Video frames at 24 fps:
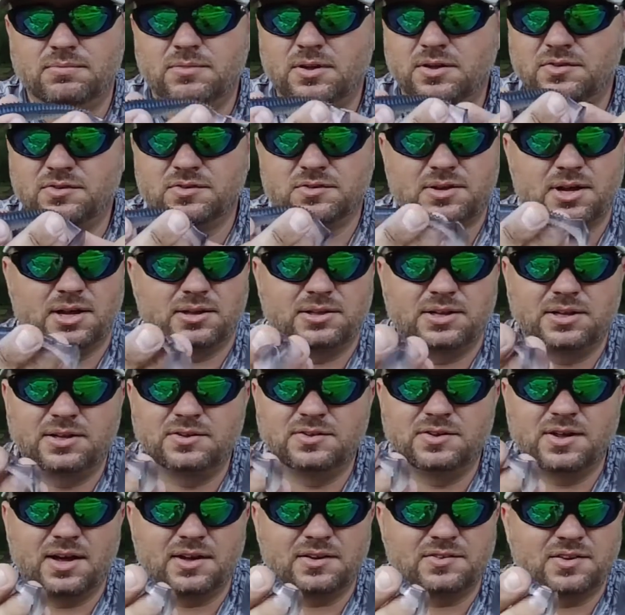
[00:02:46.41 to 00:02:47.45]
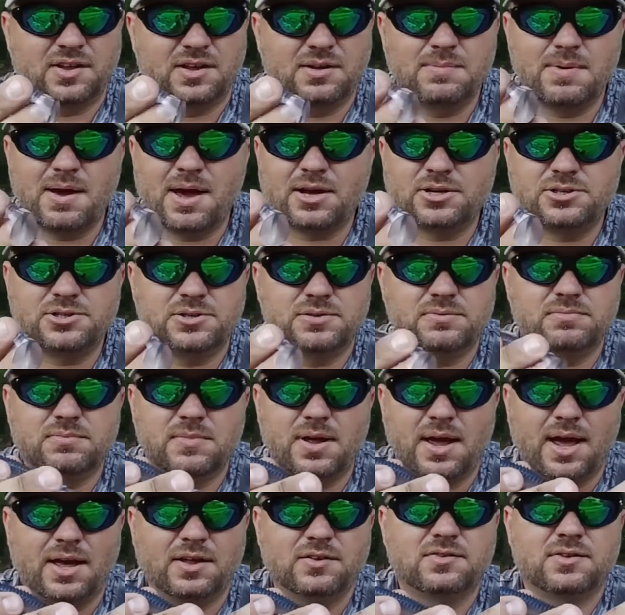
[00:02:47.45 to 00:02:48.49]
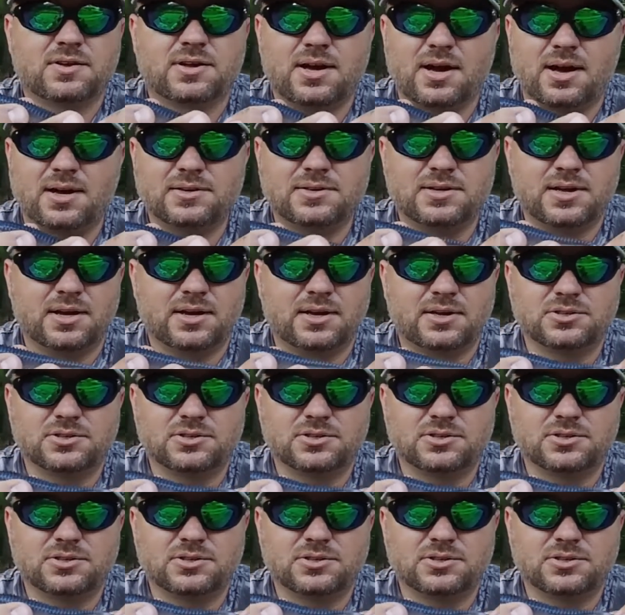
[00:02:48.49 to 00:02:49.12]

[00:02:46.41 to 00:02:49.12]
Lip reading: this has got the exact same action as the Keitech.